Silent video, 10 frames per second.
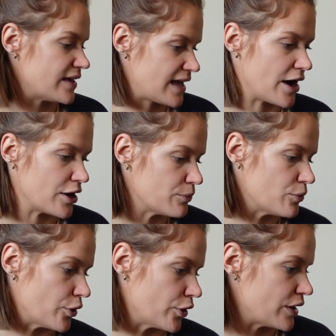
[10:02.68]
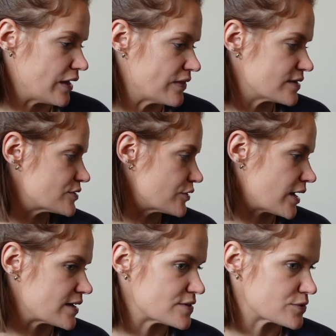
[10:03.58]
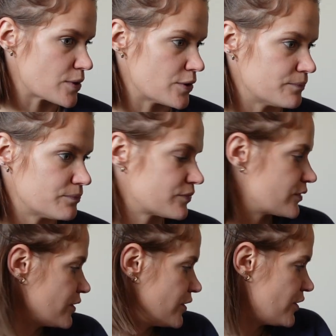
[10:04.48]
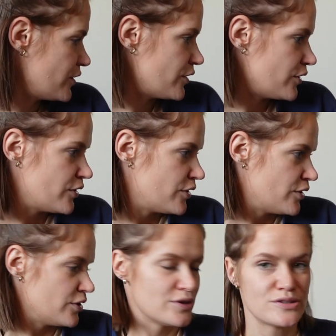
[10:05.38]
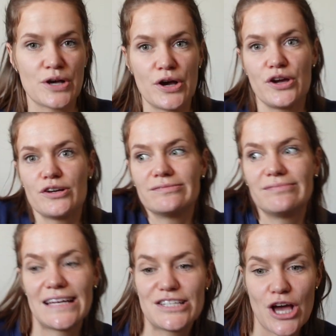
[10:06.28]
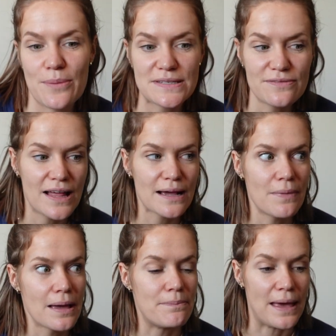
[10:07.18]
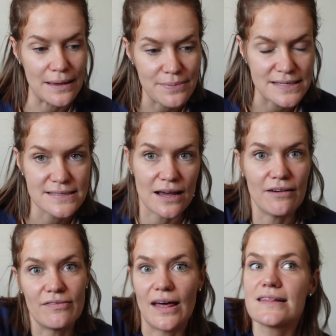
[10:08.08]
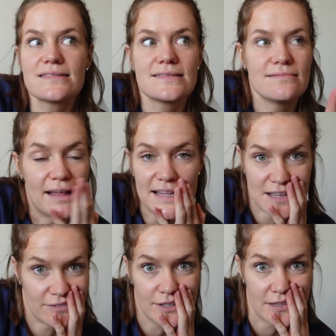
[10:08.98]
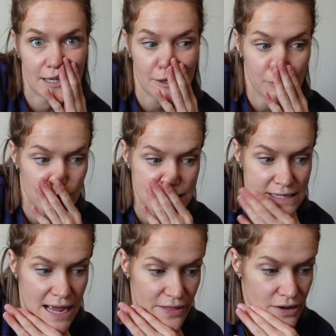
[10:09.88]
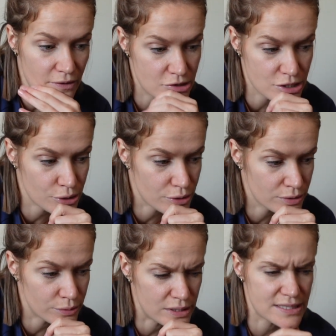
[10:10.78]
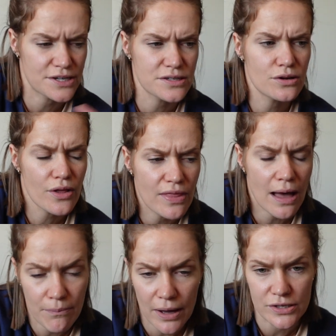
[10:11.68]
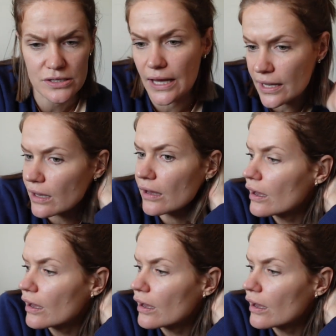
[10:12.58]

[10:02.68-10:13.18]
the carrier will go in this suitcase as well. So in terms of like my baby stuff, that's everything, which now that I've just gone through it, it's actually not that much. Like,